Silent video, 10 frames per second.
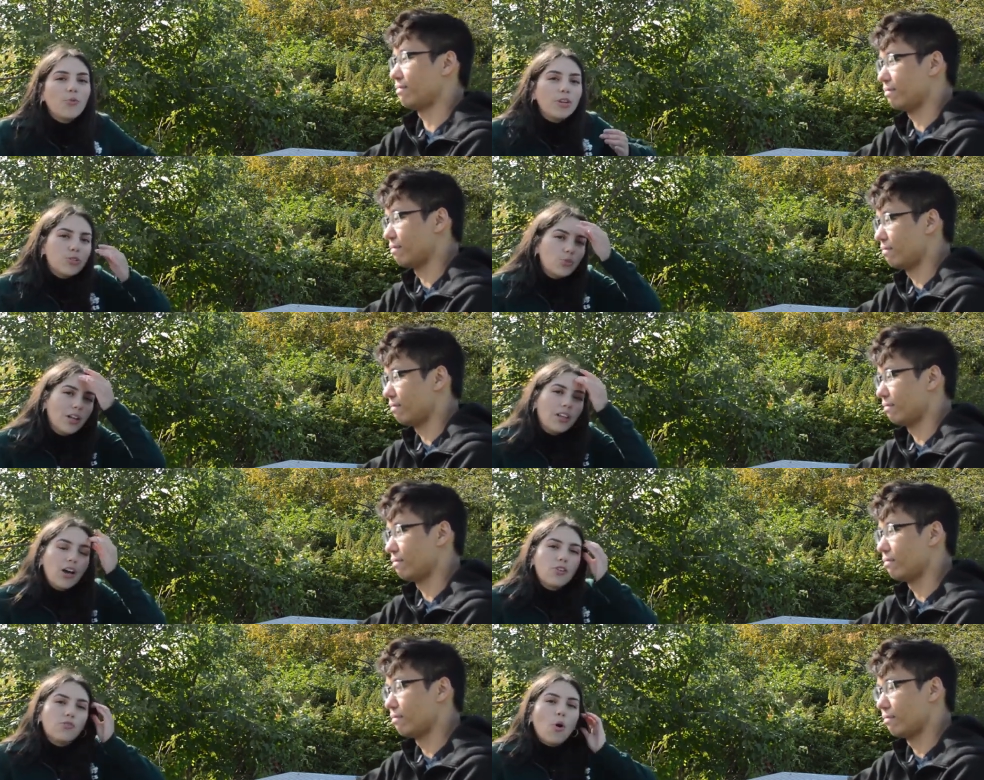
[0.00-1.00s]
Speaker 1: we do a lot
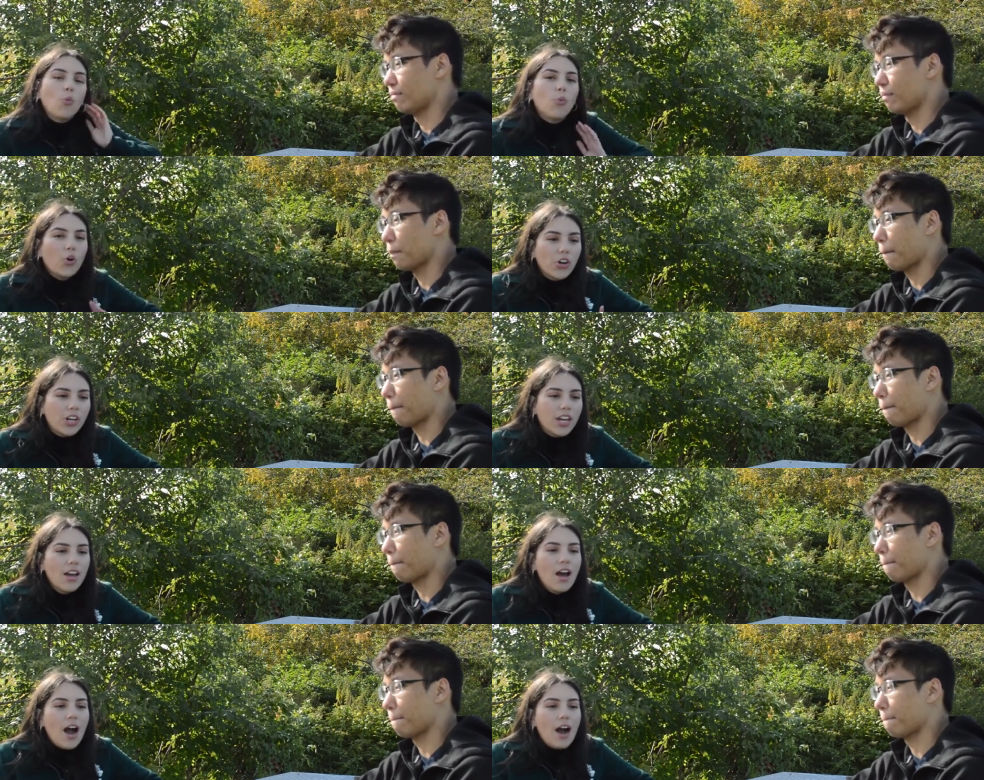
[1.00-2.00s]
of work.
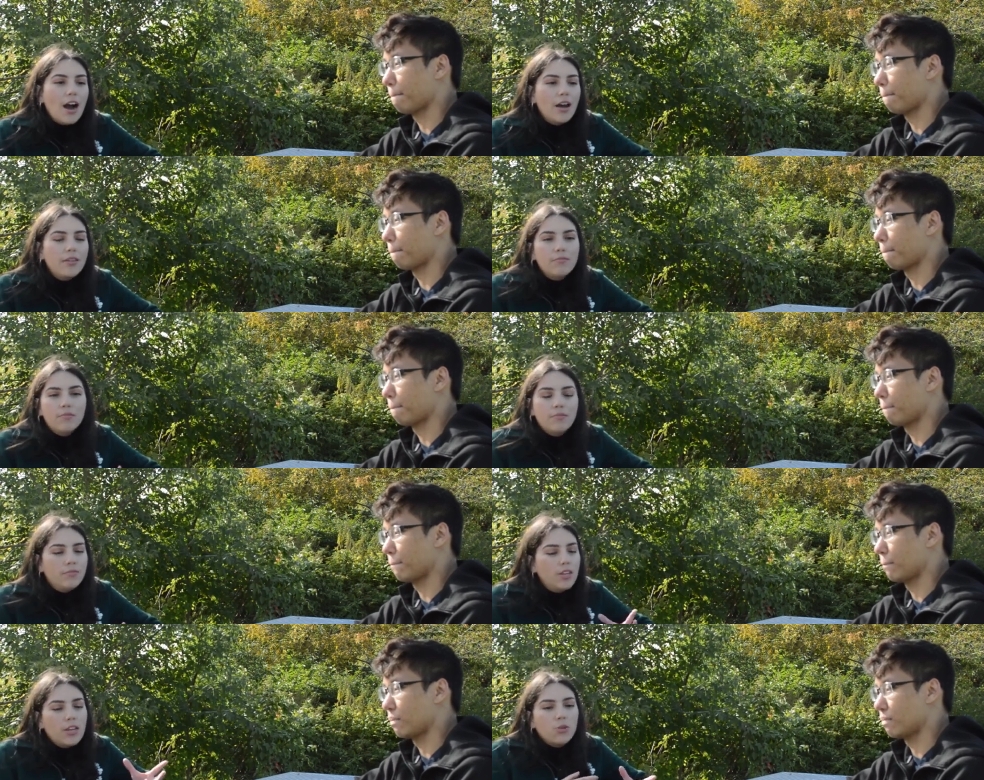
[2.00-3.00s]

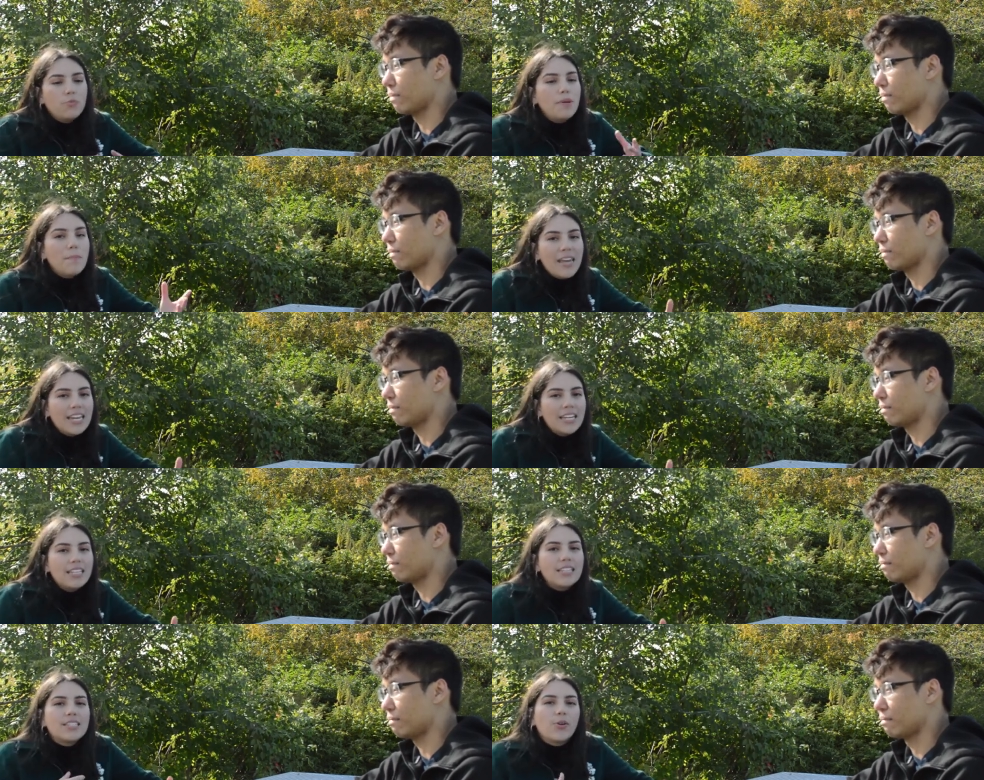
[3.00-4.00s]
It could be
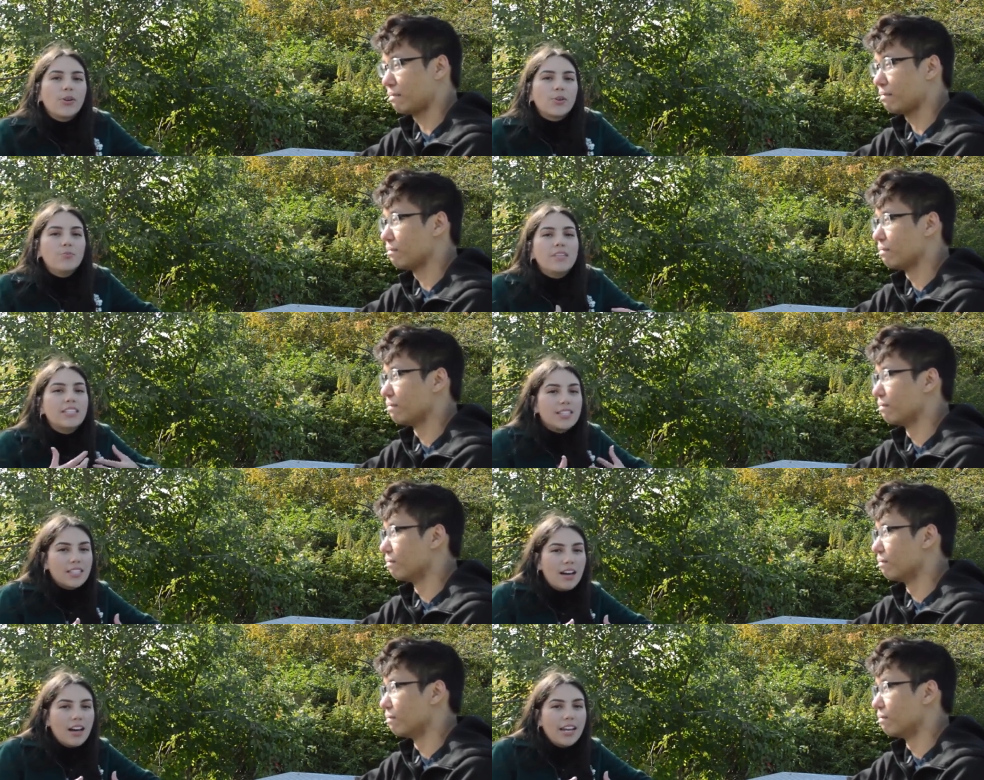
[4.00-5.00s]
maintenance, or it could be
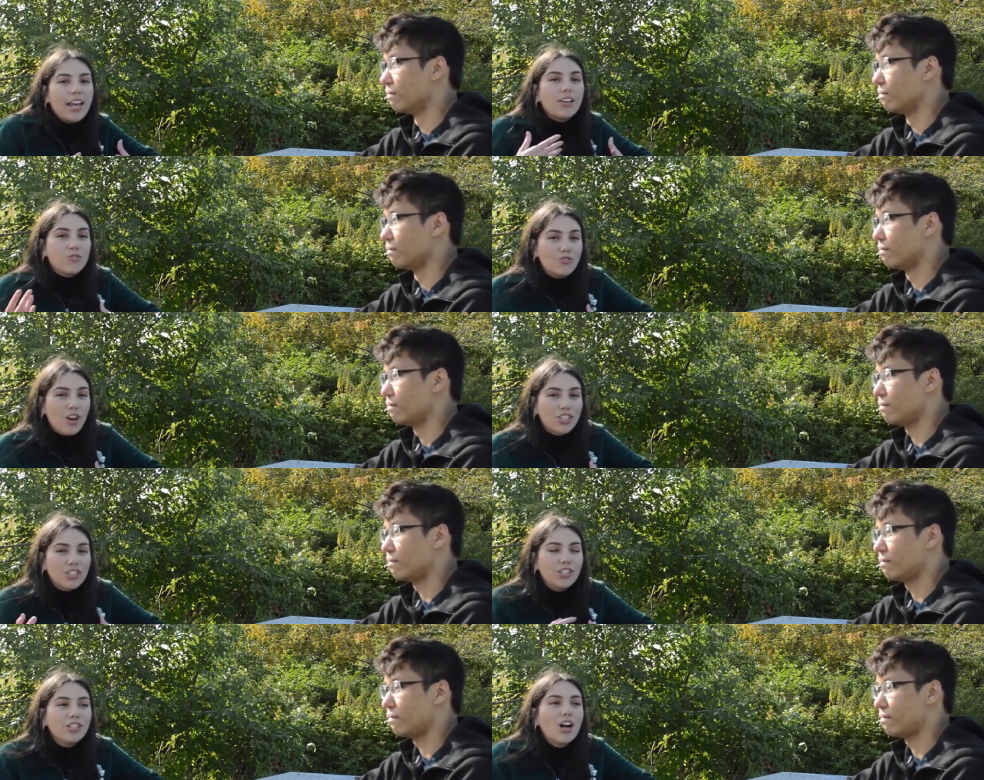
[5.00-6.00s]
design and
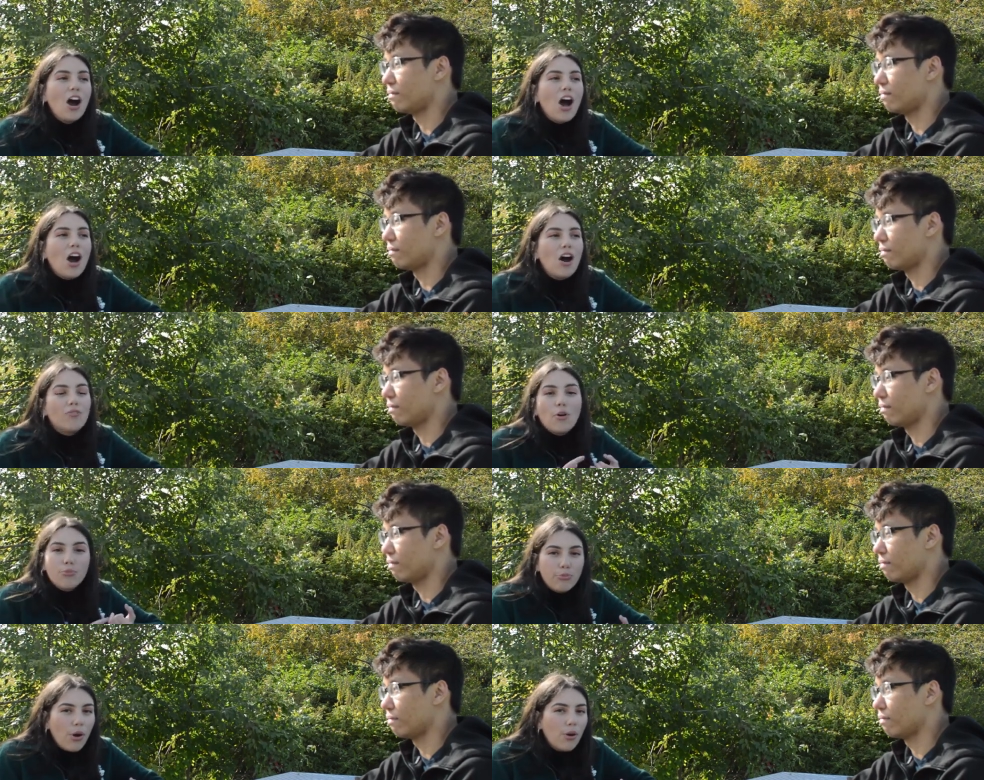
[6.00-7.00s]
construction of
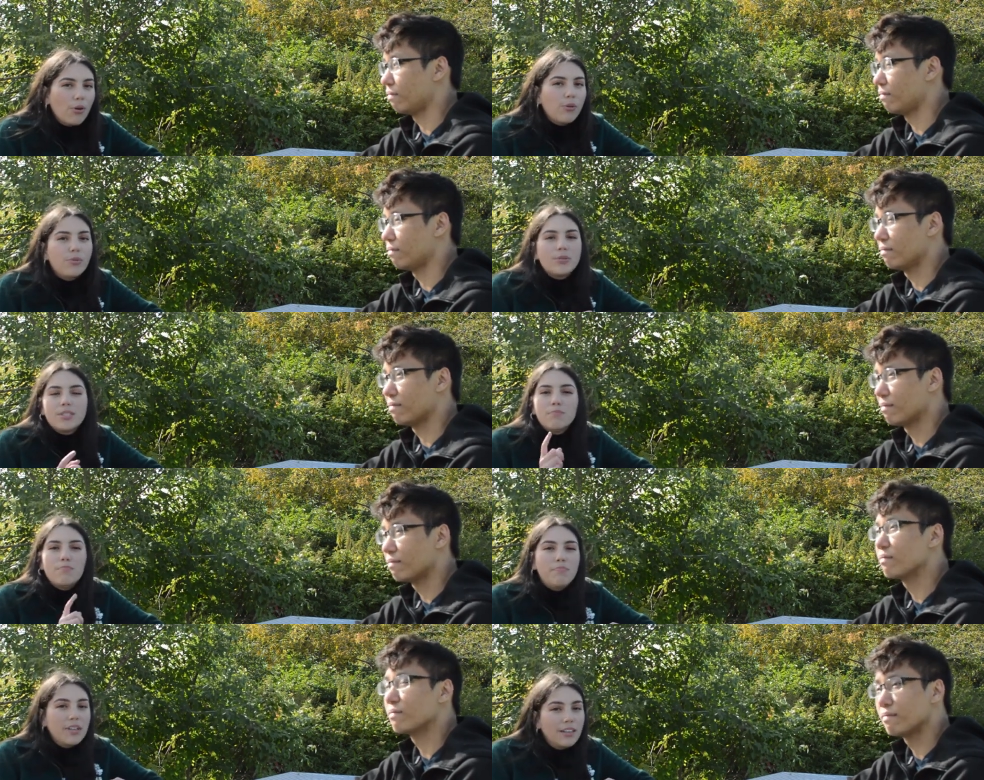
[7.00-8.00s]
roads,
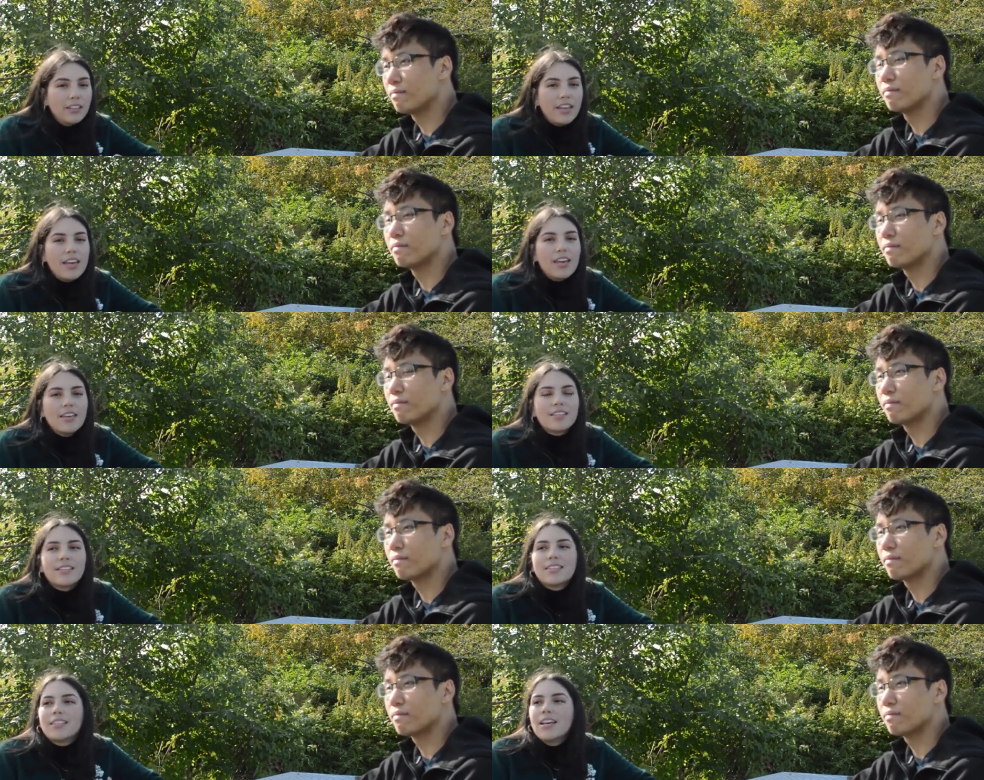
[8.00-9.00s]
buildings.
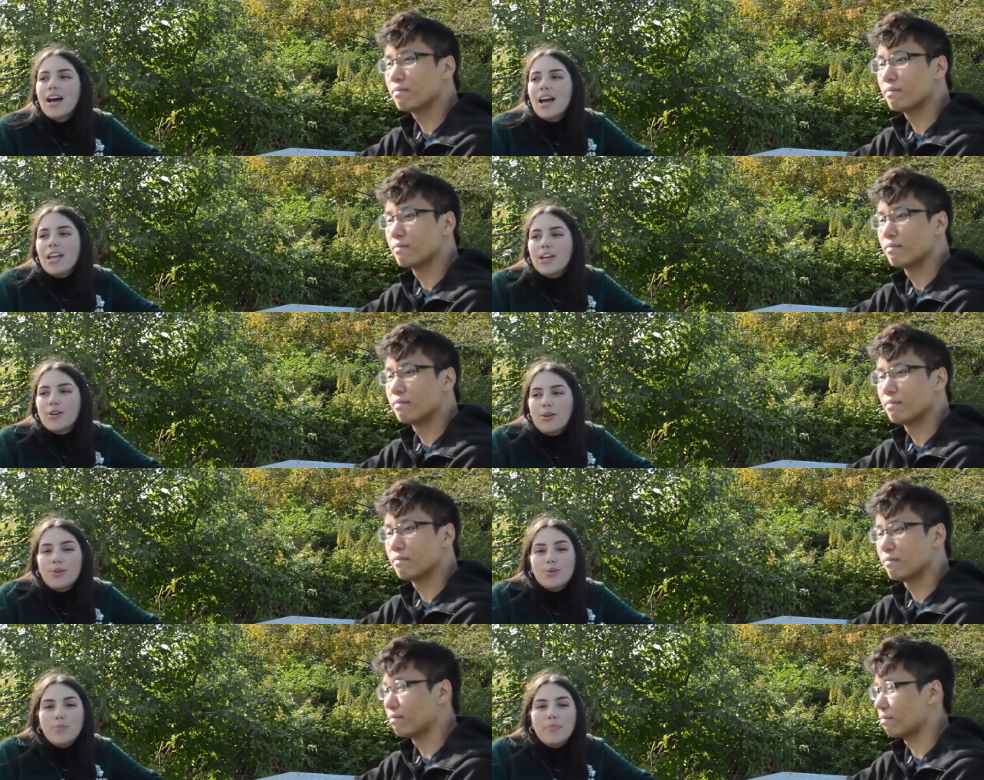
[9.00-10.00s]
It could
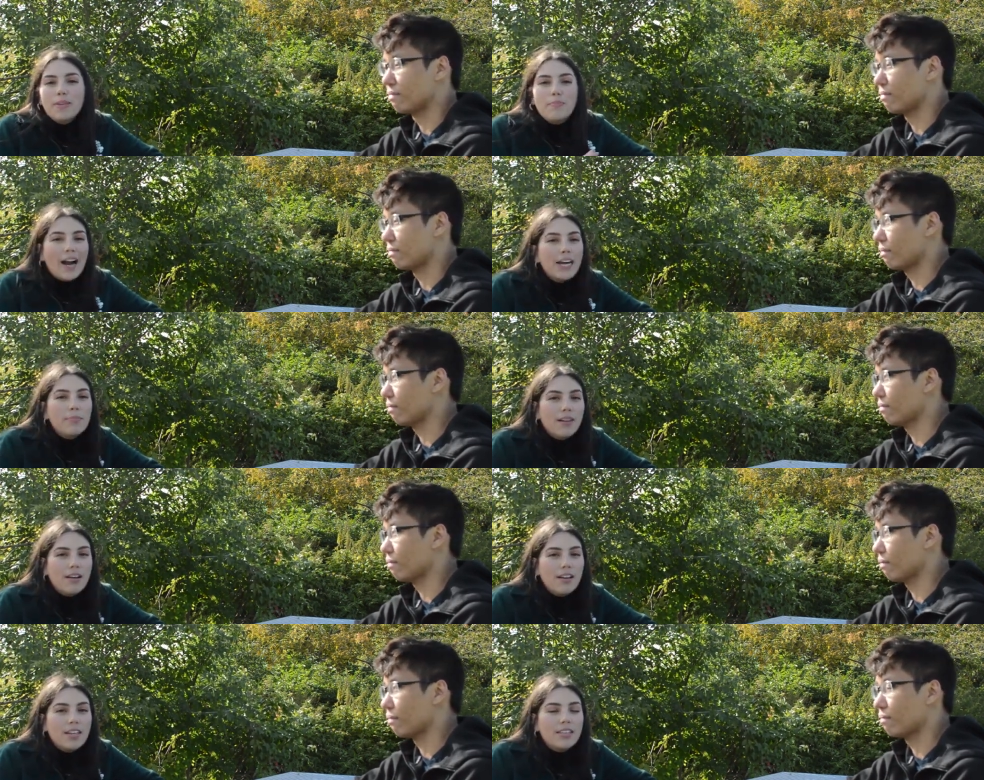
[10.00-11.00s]
also be
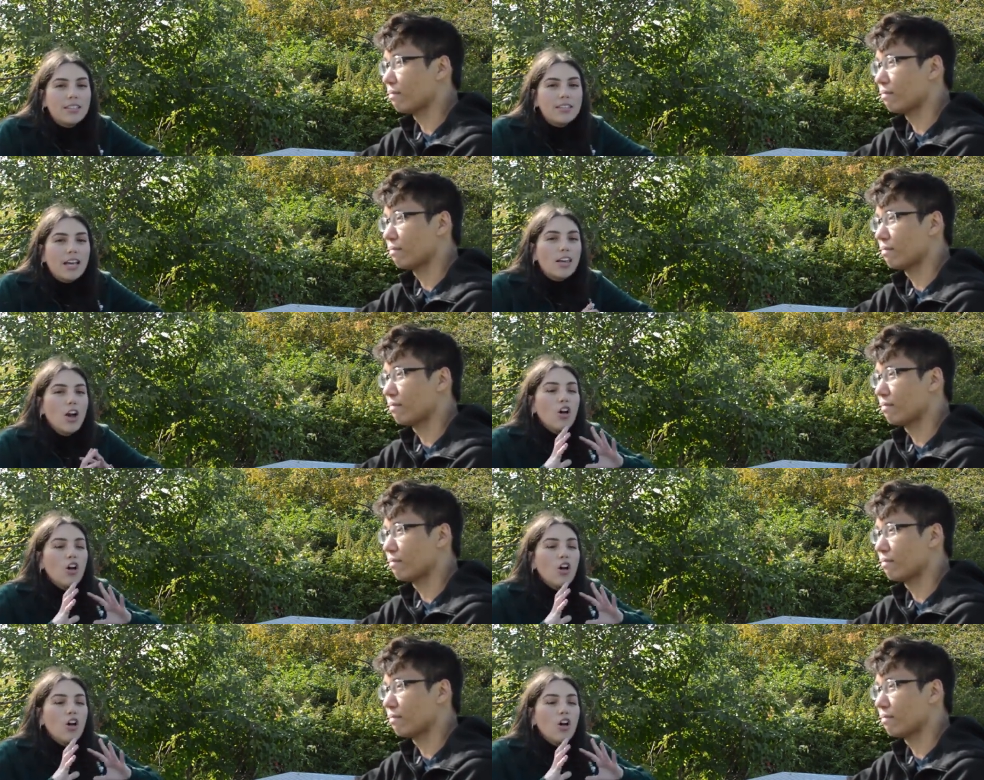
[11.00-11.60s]
pipelines. Like,